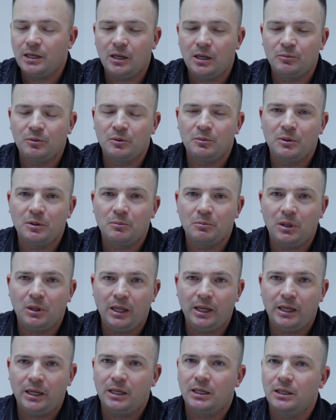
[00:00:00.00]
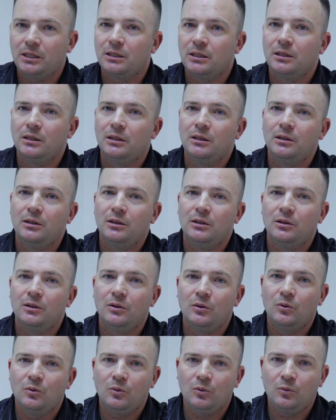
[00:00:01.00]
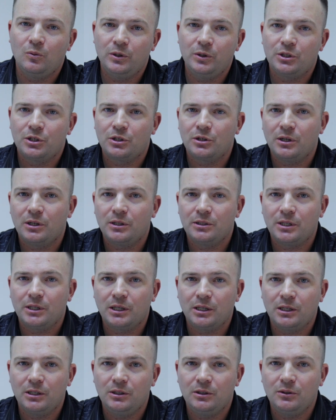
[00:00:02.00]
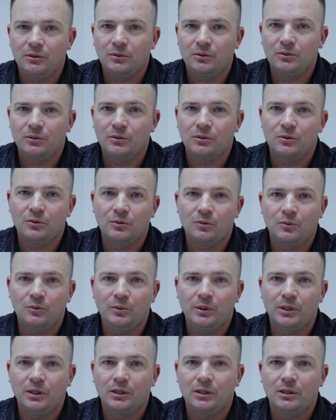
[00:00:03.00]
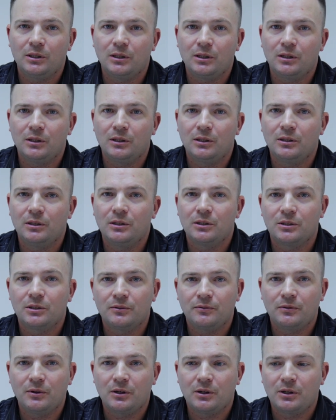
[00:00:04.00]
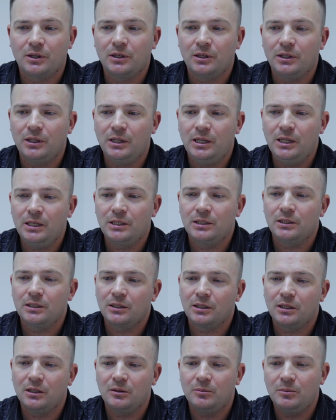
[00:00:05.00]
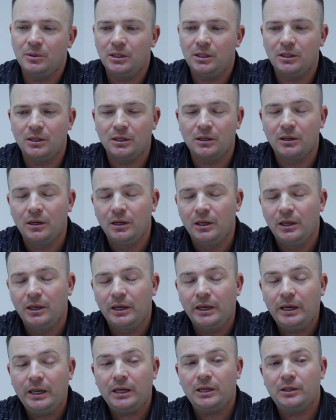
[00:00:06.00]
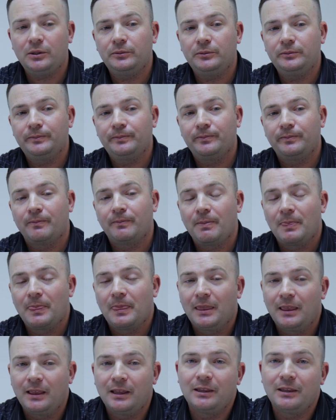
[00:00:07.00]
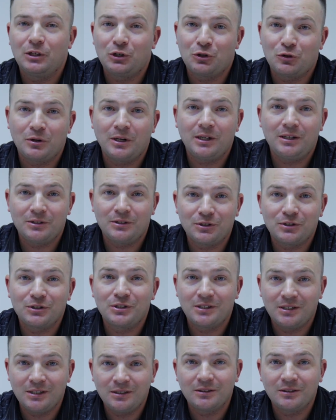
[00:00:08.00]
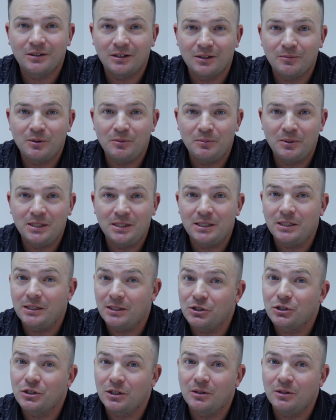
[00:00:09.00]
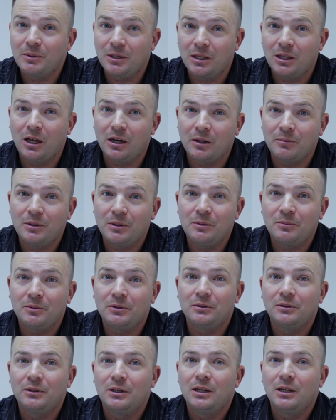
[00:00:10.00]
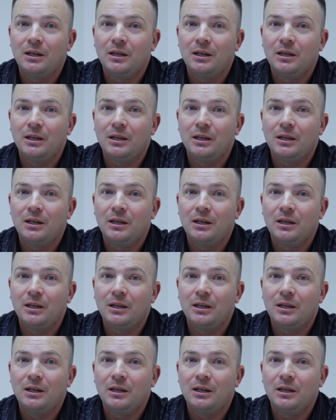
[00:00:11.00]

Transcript: helped me plan which trails I can use when the safari isn't going to be there. Now, the trails are still going to be busy. There's going to be a lot of people,